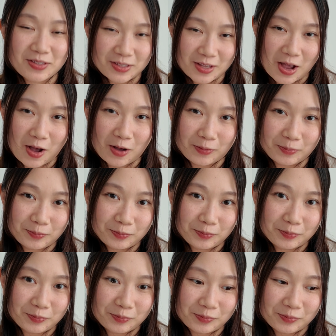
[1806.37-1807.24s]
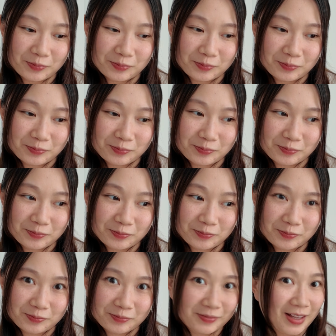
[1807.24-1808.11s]
So
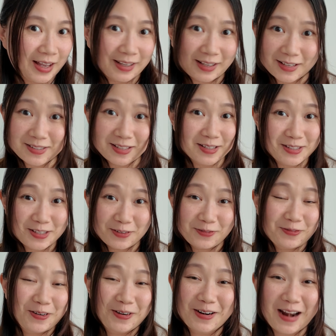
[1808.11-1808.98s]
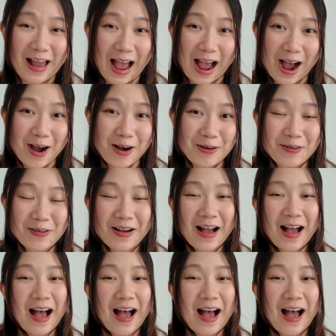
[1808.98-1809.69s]
I guess that's it for now.